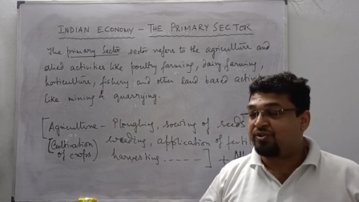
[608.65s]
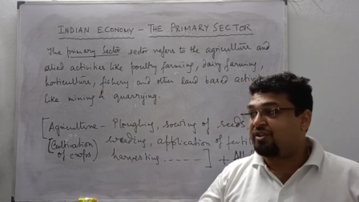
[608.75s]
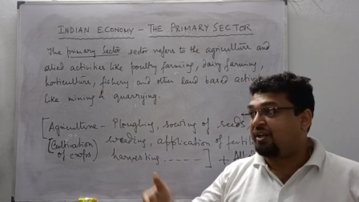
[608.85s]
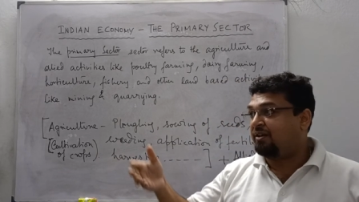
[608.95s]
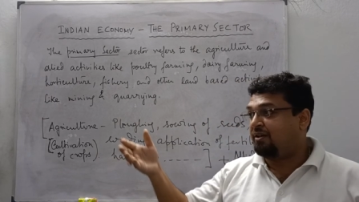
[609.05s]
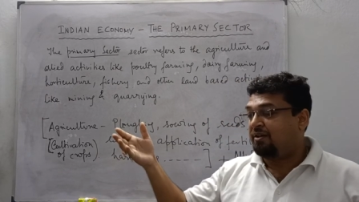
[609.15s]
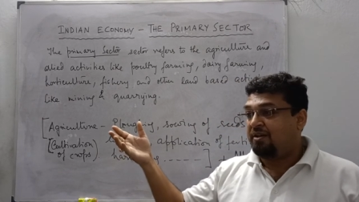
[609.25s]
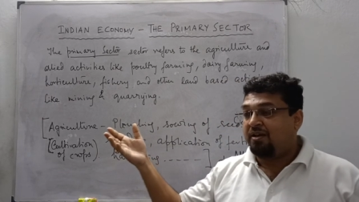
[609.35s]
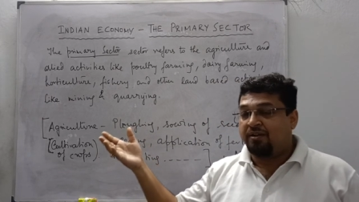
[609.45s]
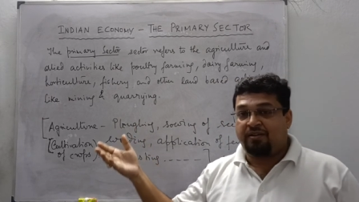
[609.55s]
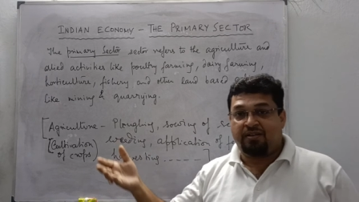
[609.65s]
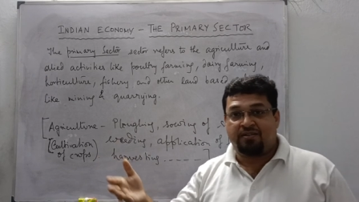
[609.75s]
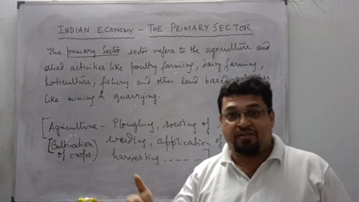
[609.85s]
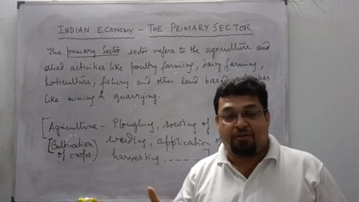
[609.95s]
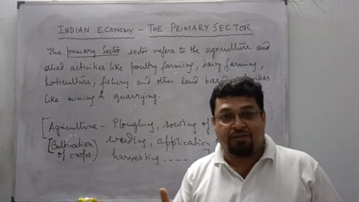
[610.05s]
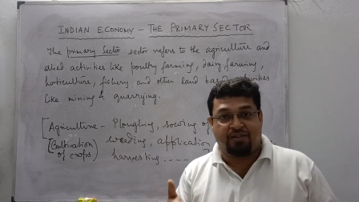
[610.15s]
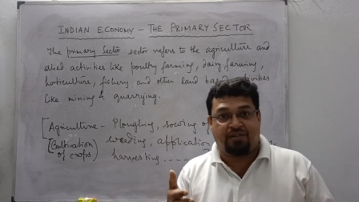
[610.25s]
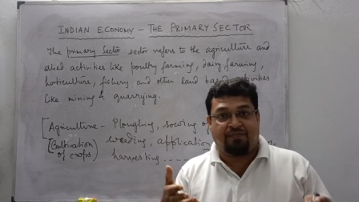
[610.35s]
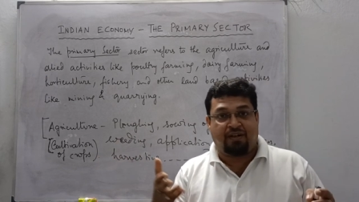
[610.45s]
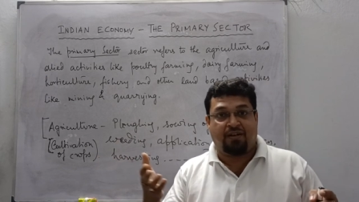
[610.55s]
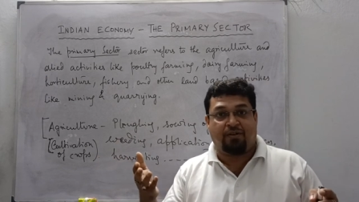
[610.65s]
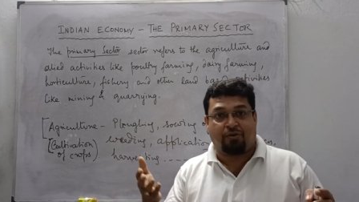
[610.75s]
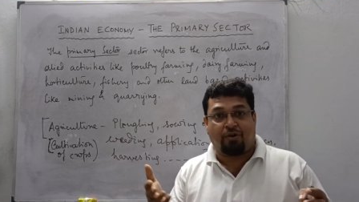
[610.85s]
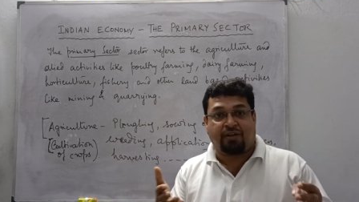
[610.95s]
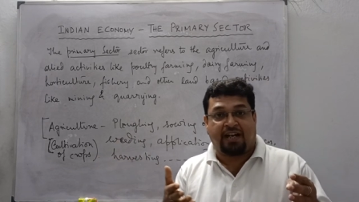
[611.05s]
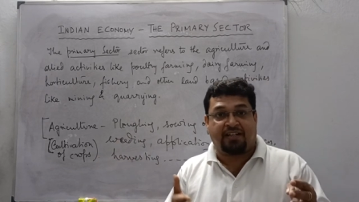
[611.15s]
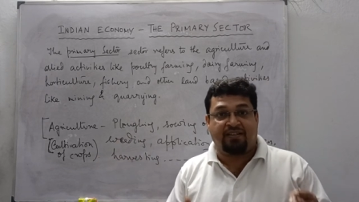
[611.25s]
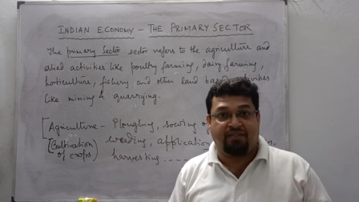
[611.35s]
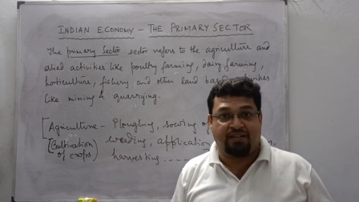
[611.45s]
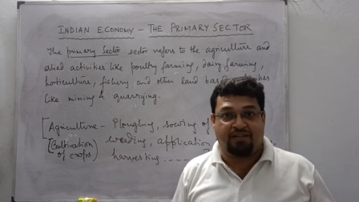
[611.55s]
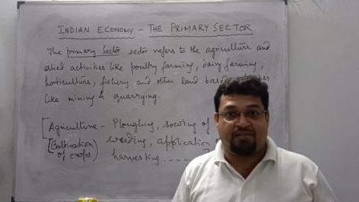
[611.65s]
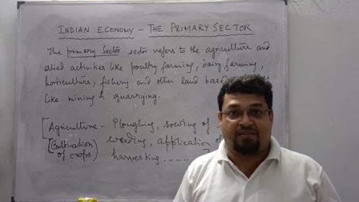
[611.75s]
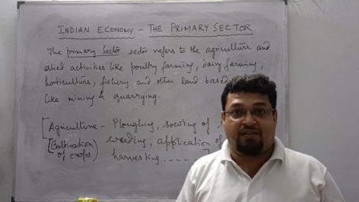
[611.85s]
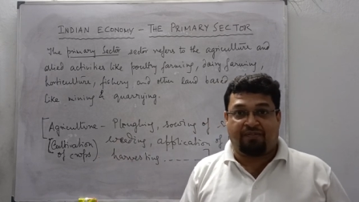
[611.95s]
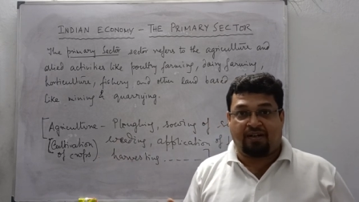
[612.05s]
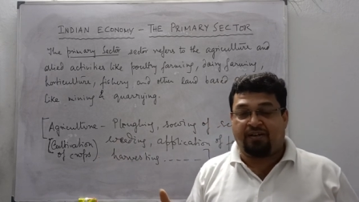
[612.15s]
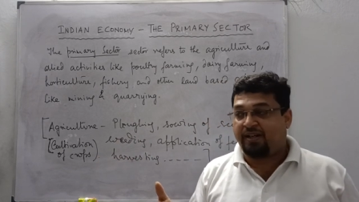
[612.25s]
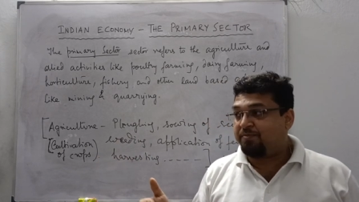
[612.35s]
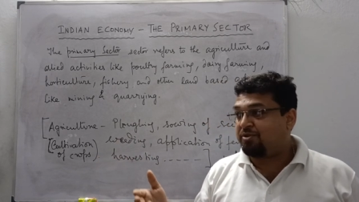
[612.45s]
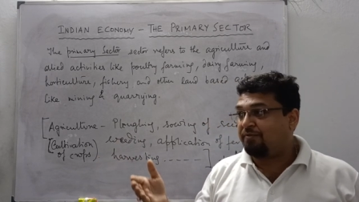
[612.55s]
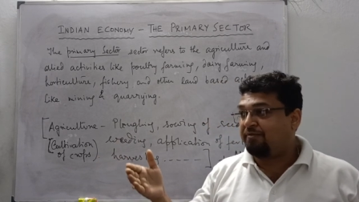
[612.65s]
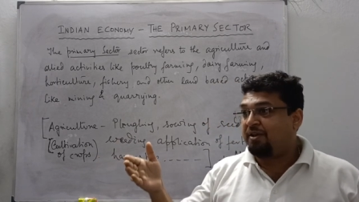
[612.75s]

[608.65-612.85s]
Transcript: Then there's all these different rock activities, different types of